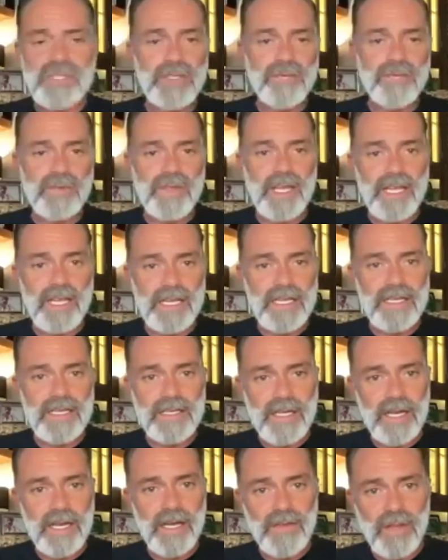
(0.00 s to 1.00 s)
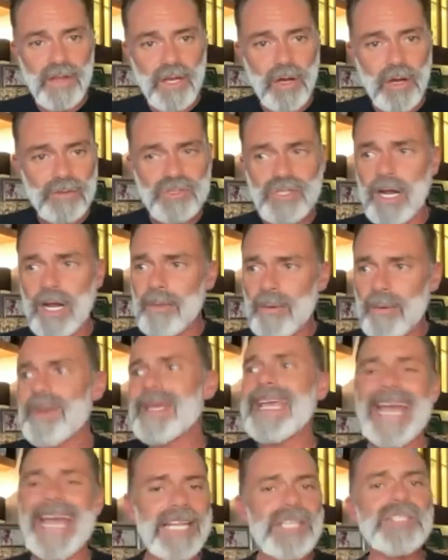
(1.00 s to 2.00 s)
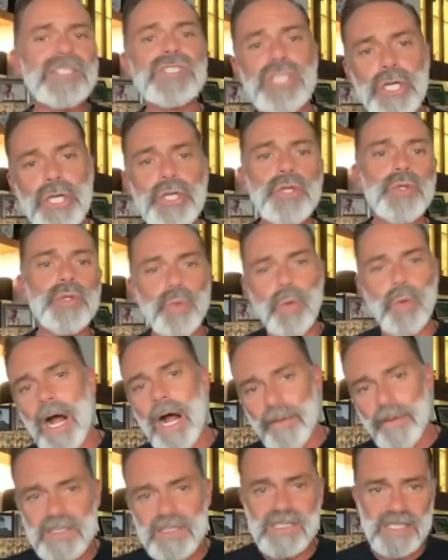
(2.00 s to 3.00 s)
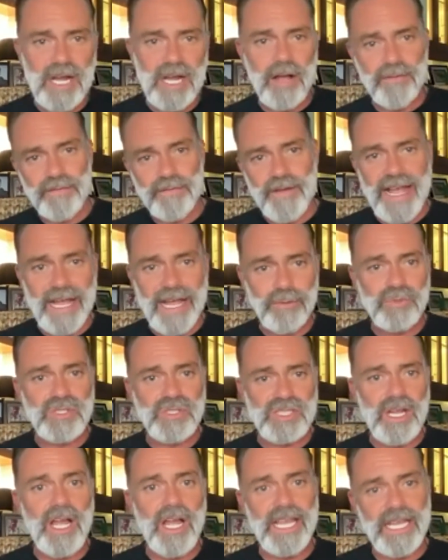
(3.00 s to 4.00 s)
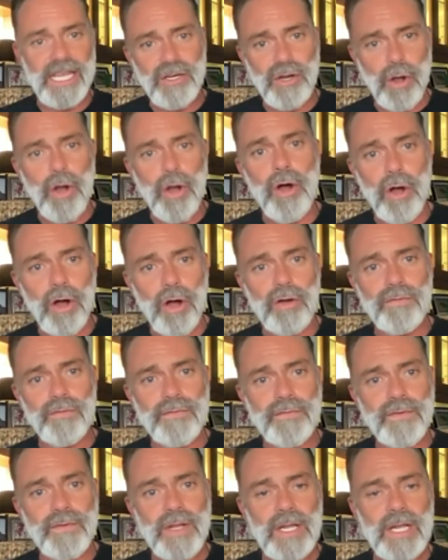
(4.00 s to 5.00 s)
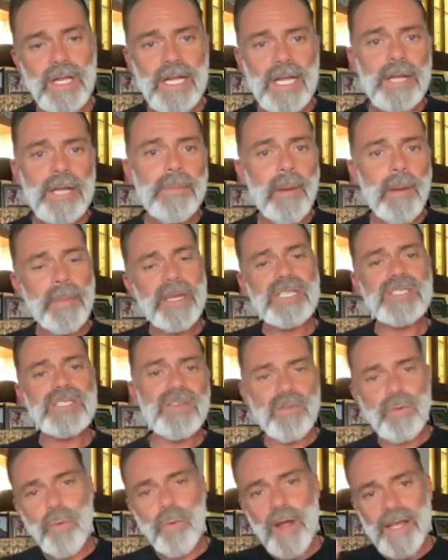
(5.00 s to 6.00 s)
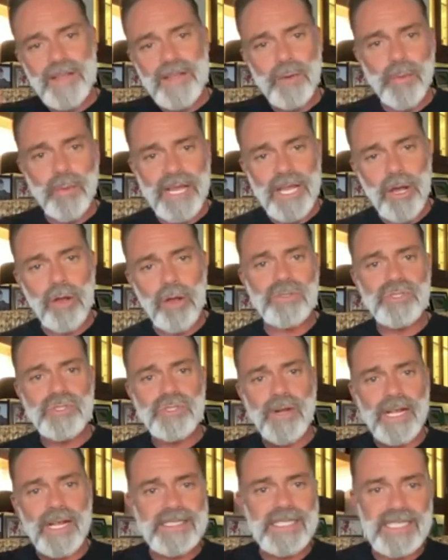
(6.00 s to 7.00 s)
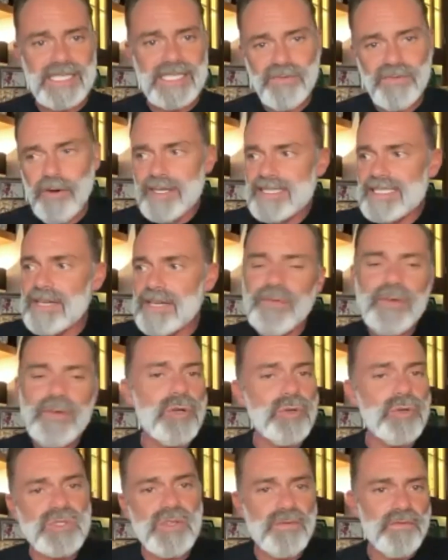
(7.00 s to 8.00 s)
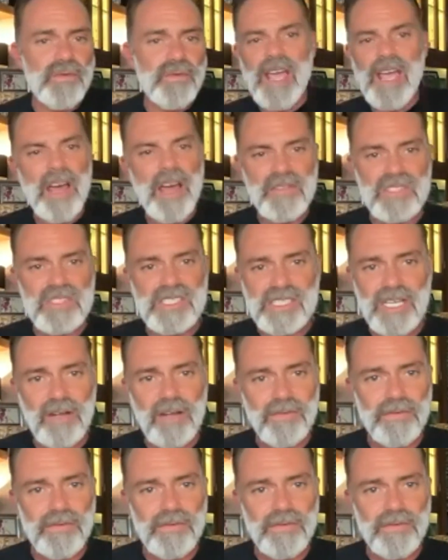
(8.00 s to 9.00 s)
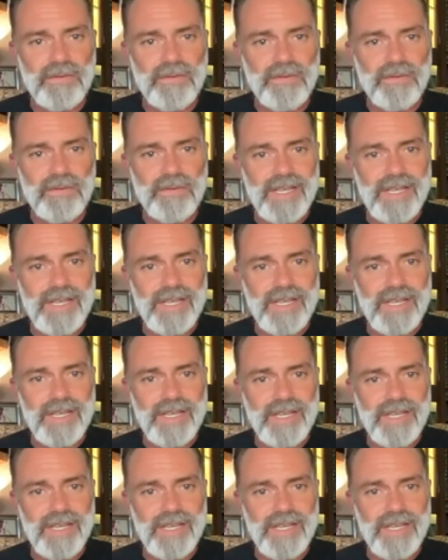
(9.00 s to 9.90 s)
of the contract, I mean, we can do other stuff outside of, but because of the way that we're contracted, it's very difficult to fit other stuff in.